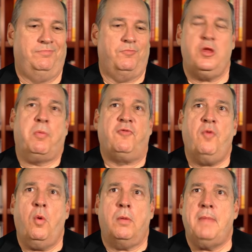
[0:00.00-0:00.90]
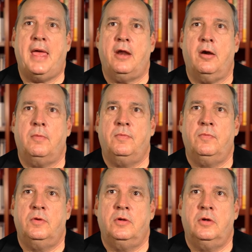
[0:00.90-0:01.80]
you perform better.
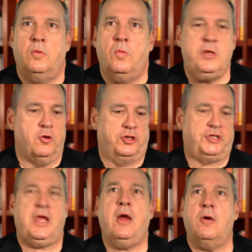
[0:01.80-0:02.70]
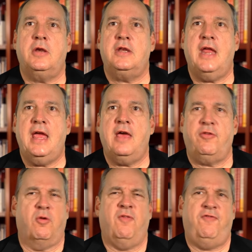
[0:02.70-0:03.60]
When you're scared to
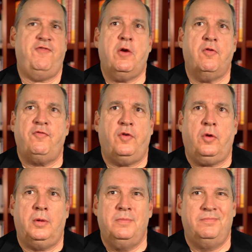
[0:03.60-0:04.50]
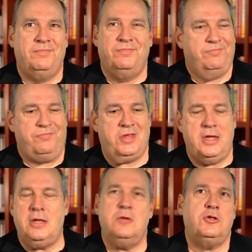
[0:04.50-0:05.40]
death or fearful,
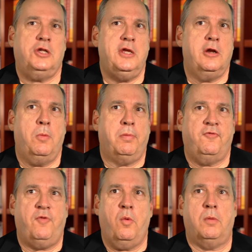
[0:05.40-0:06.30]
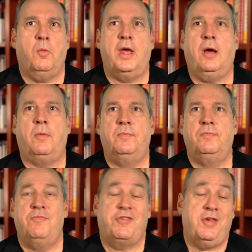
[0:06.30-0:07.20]
usually you don't perform
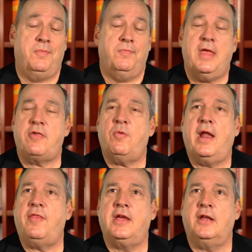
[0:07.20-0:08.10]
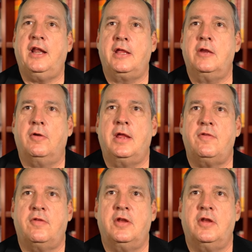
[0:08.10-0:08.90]
well. So that's what I think a leader needs to